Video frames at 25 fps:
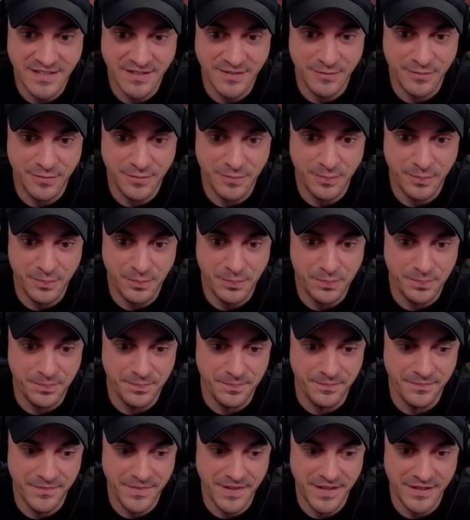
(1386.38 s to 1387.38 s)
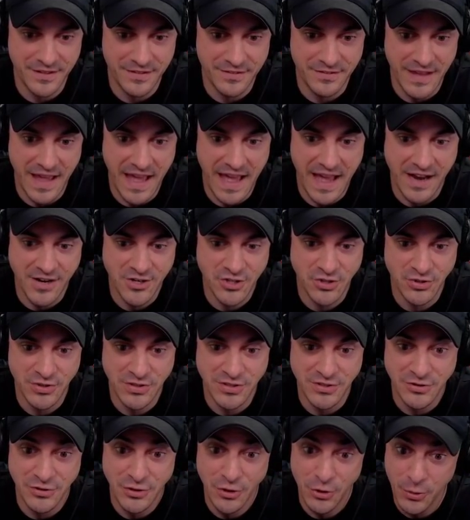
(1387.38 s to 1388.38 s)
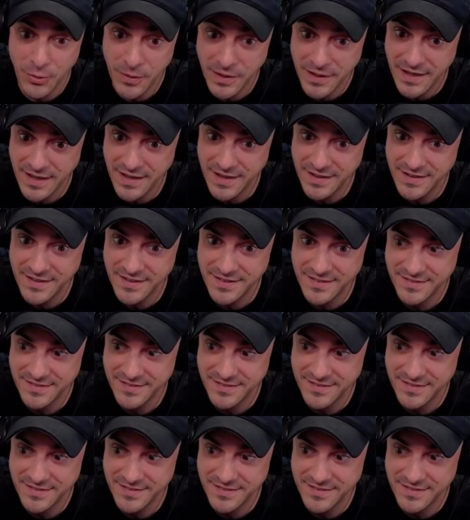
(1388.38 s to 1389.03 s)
of actually doing it,